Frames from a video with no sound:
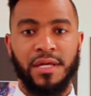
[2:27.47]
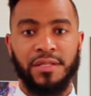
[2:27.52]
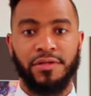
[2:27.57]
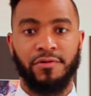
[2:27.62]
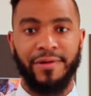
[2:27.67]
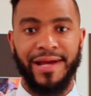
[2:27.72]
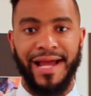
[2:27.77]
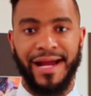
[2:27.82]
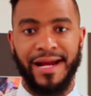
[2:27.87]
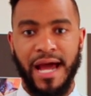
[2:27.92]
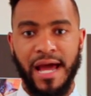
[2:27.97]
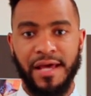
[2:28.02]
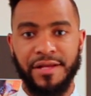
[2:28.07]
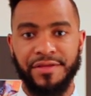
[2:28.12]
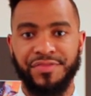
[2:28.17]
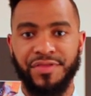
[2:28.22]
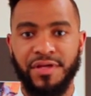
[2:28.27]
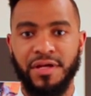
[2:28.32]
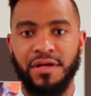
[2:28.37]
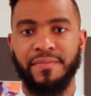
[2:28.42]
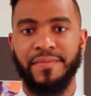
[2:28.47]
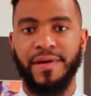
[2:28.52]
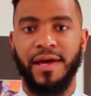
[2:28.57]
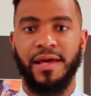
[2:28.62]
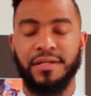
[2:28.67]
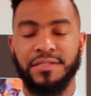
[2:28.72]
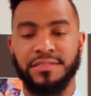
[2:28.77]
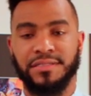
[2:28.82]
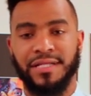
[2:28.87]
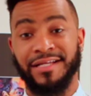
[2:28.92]
The way I kind of think
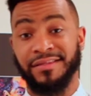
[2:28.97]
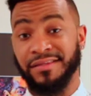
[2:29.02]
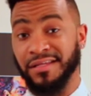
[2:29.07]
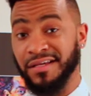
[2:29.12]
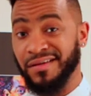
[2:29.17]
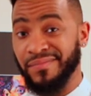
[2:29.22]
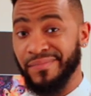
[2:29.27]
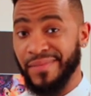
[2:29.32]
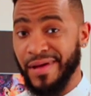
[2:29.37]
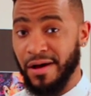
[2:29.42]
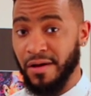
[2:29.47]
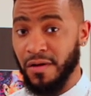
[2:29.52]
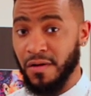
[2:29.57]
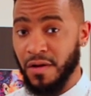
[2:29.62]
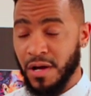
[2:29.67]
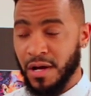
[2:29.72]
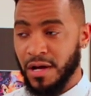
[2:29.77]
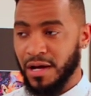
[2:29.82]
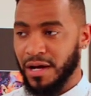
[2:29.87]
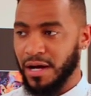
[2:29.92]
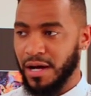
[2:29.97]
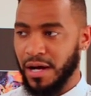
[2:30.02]
about it is like, think about